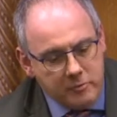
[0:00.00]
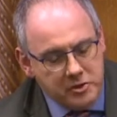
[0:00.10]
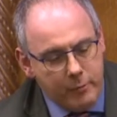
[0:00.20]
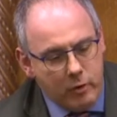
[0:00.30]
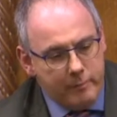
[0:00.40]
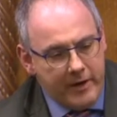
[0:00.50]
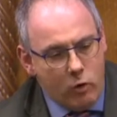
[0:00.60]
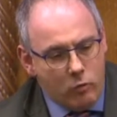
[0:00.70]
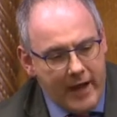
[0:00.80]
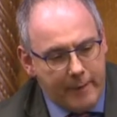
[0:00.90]
she wouldn't be
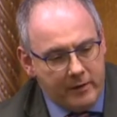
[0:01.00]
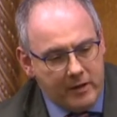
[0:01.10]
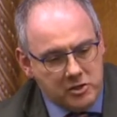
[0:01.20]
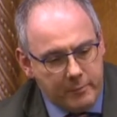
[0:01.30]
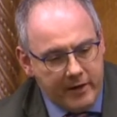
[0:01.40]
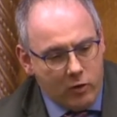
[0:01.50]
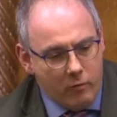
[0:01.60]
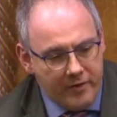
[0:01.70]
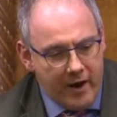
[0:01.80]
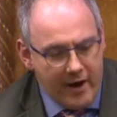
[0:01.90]
called Nebula, she'd be
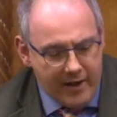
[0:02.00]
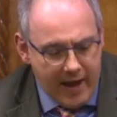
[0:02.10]
called the Iron